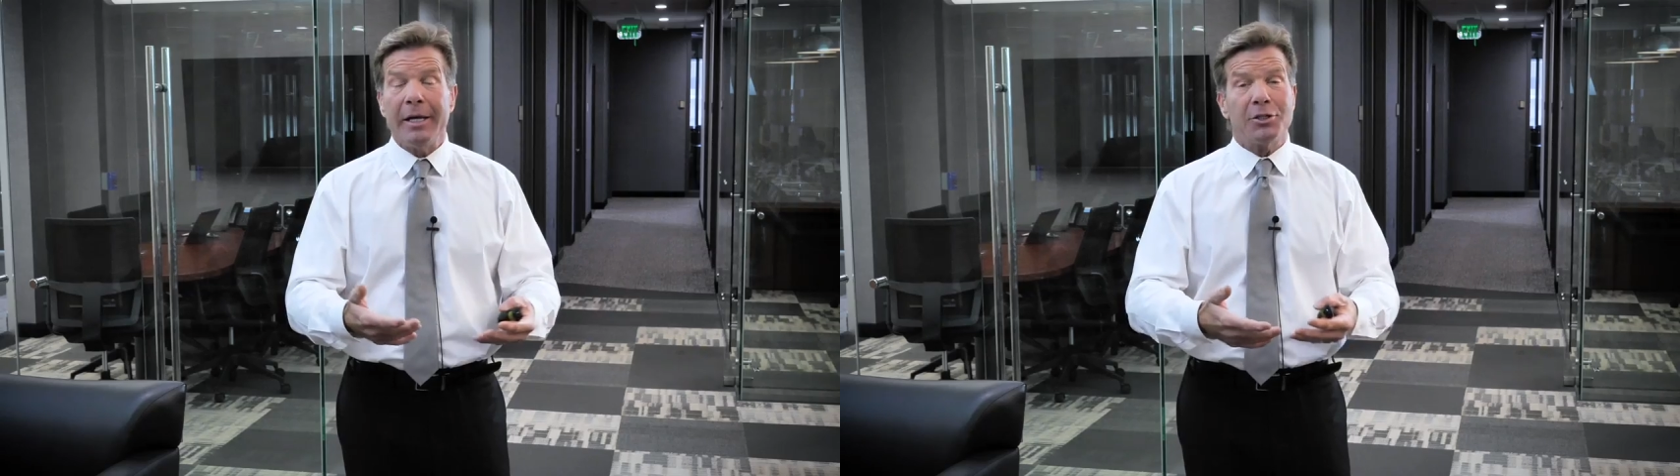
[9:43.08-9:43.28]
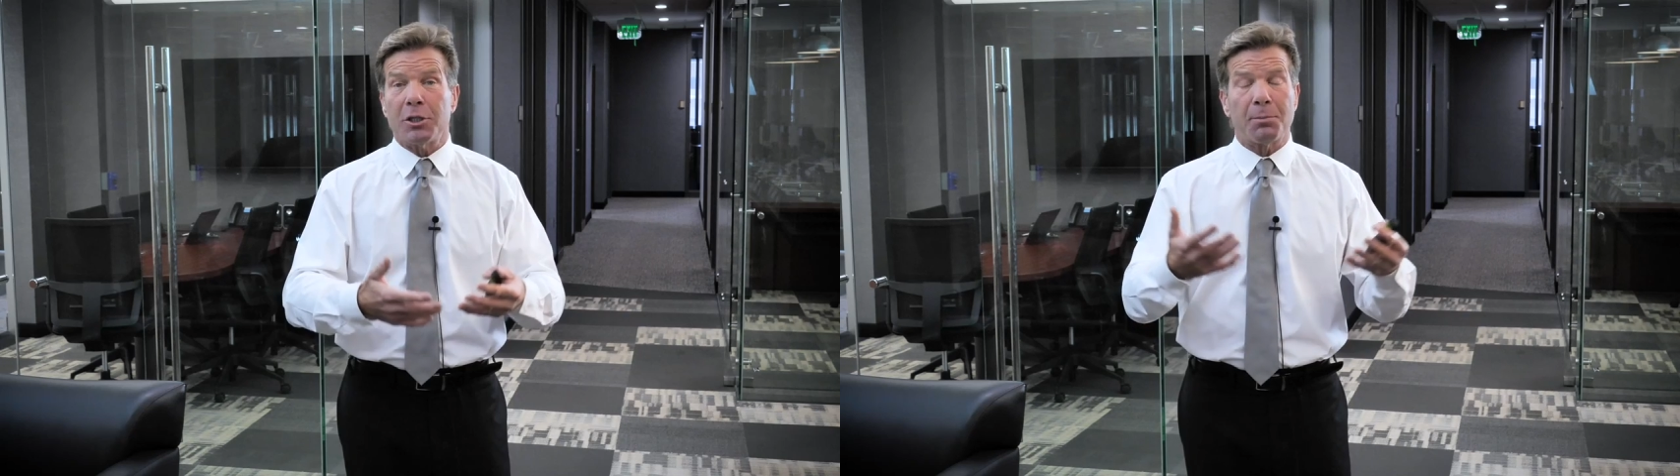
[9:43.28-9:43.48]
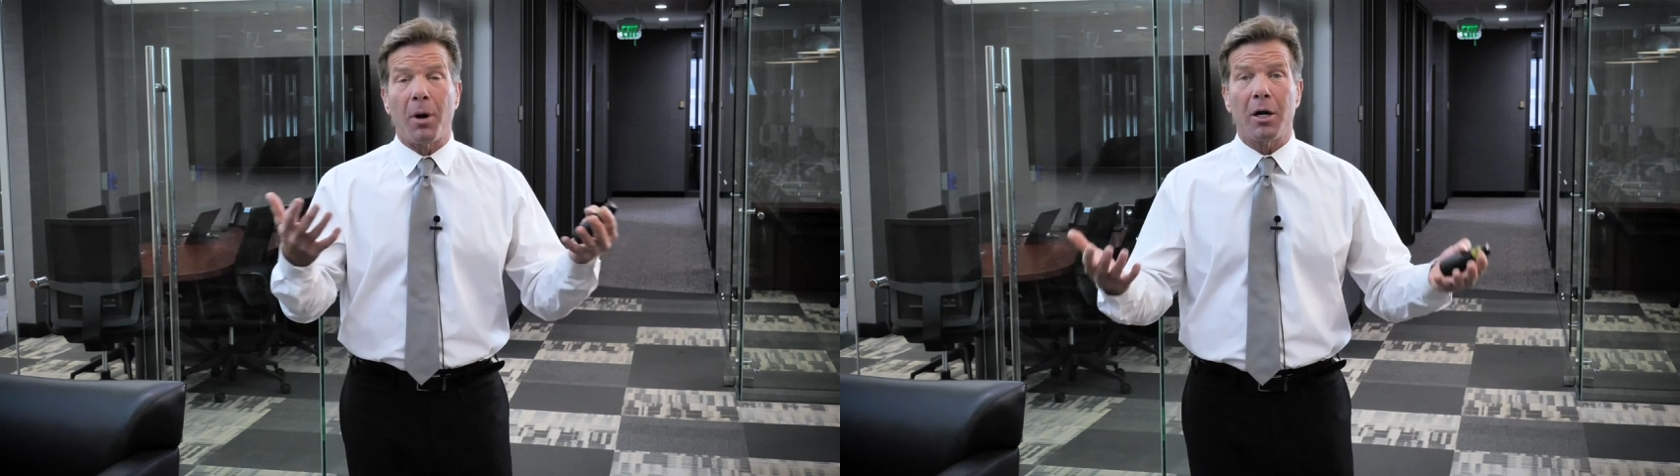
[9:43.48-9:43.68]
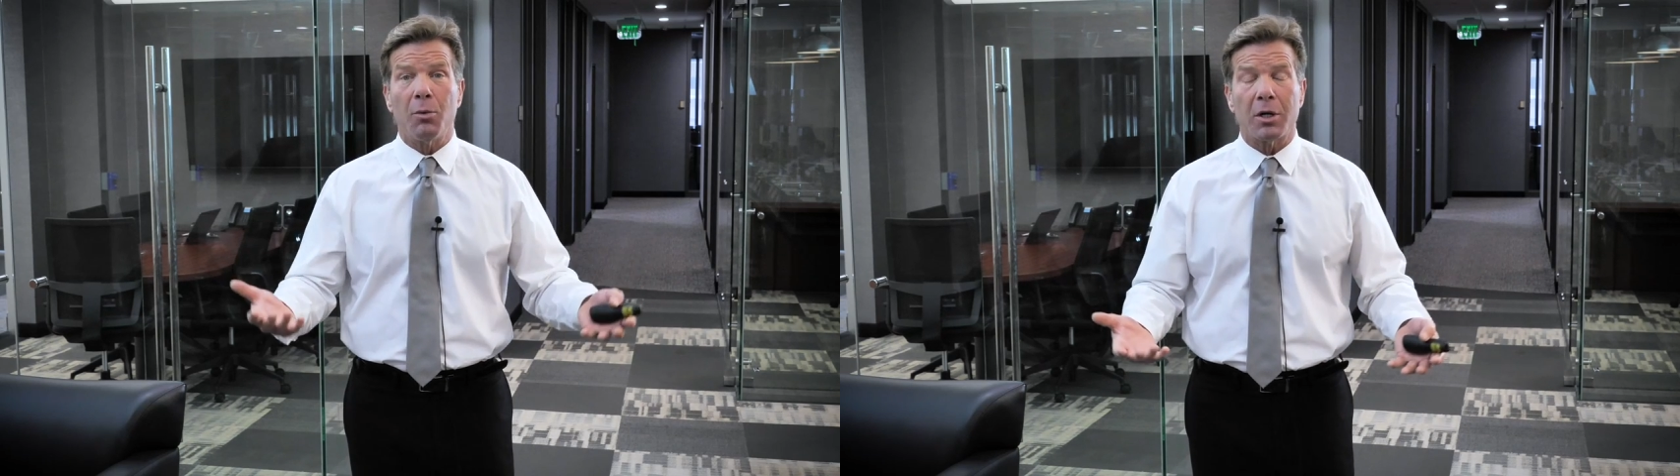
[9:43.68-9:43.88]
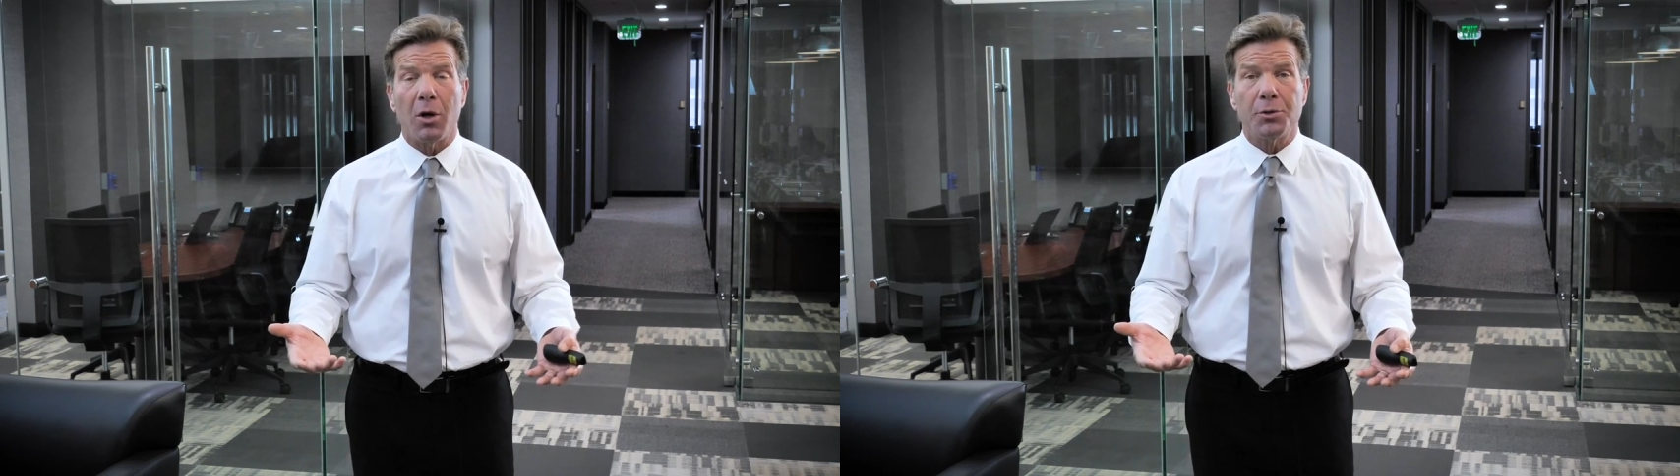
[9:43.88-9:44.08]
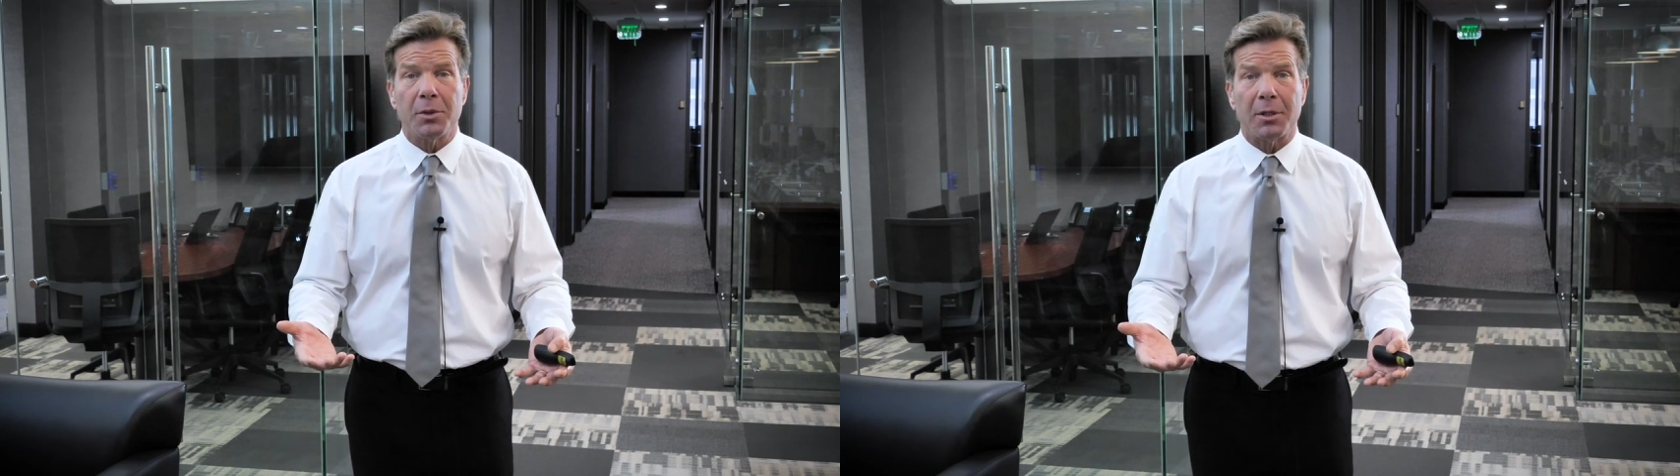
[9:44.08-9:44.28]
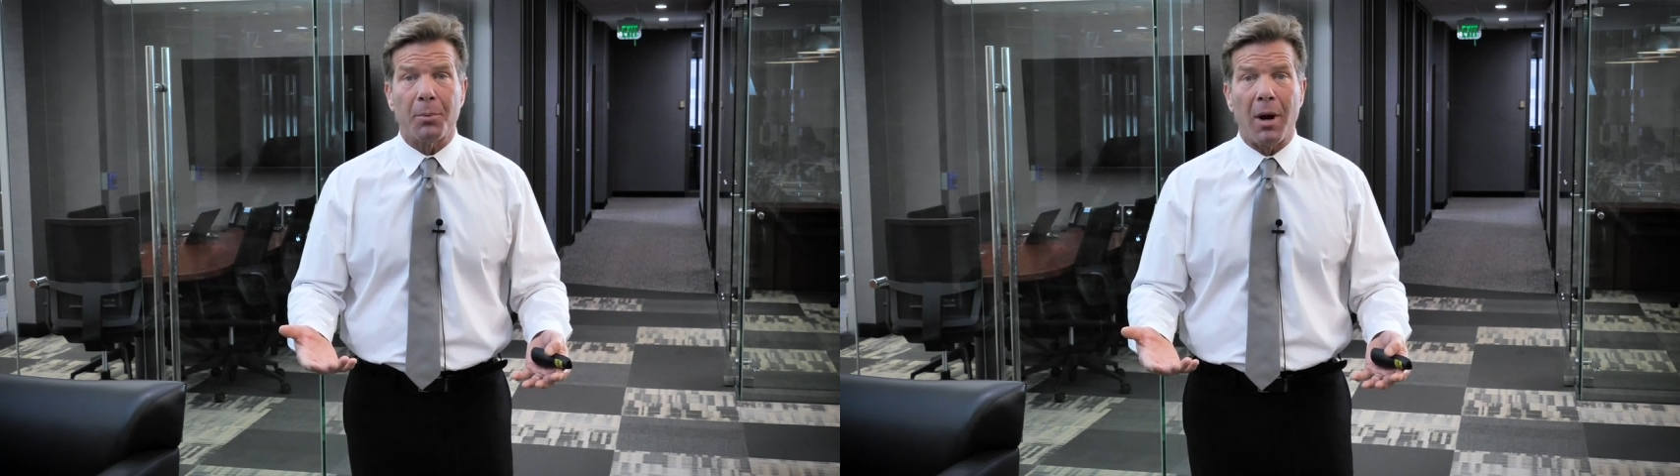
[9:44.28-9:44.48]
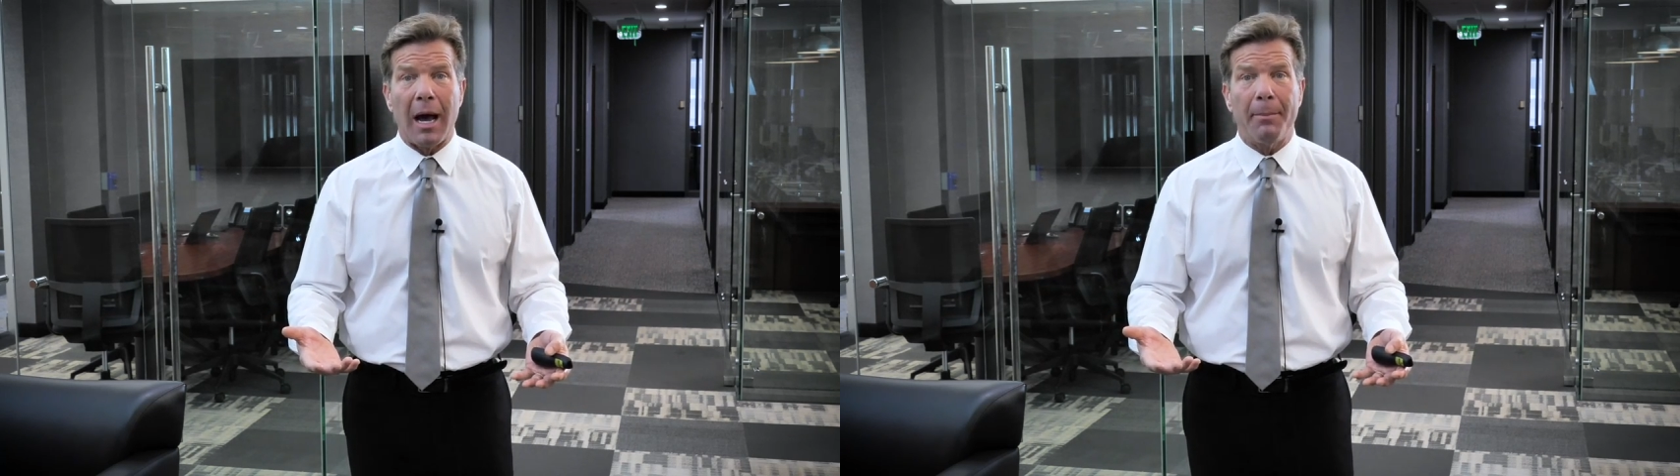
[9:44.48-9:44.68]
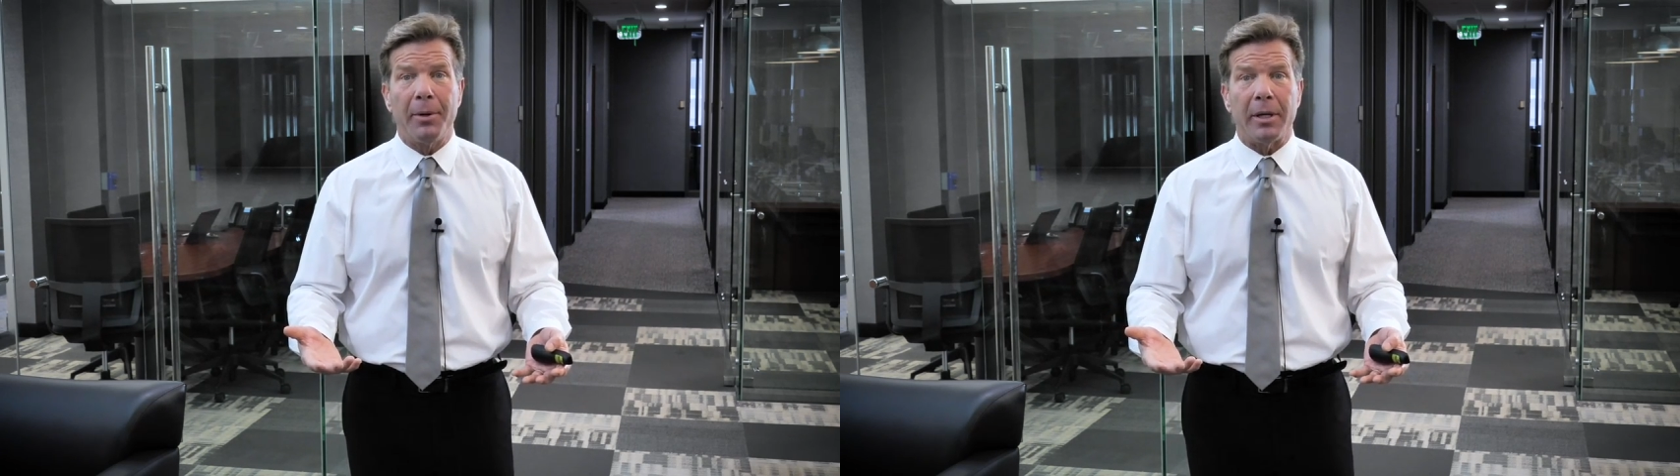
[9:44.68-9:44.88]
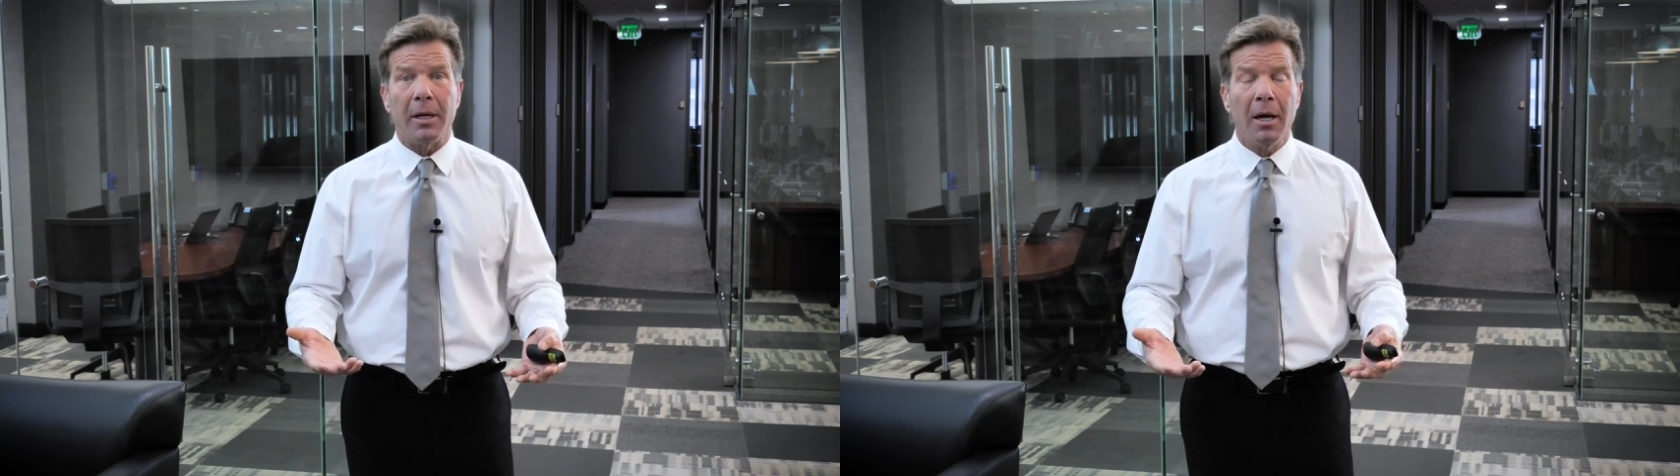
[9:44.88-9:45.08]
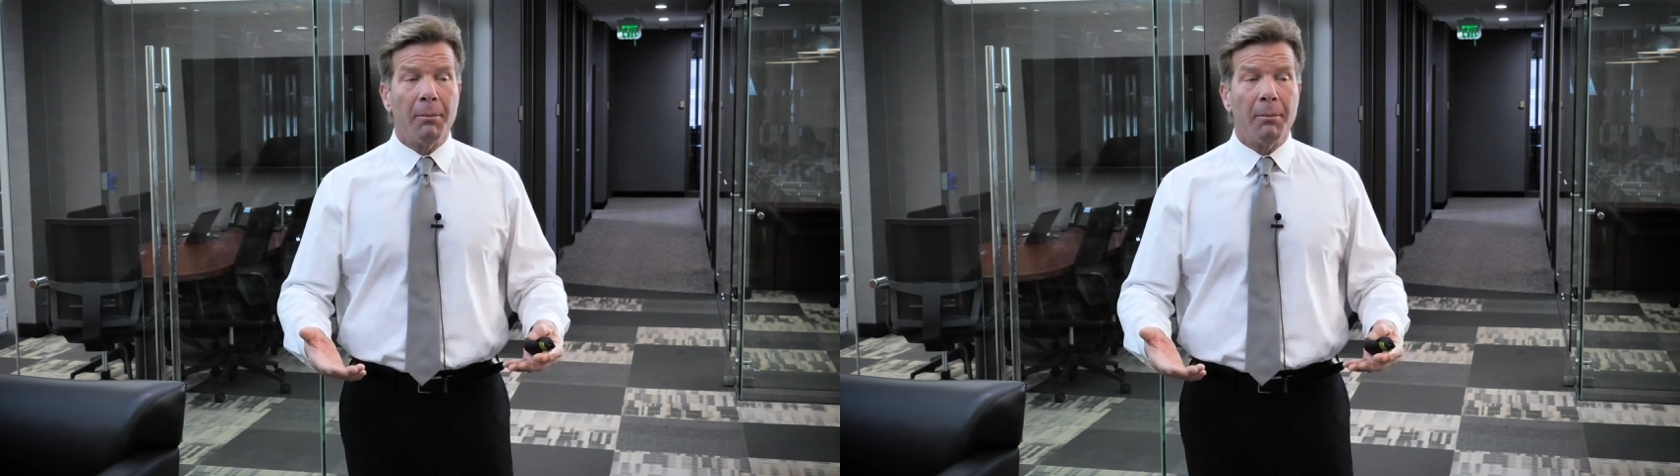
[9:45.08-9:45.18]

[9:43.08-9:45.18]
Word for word: It's just part of what goes with the property.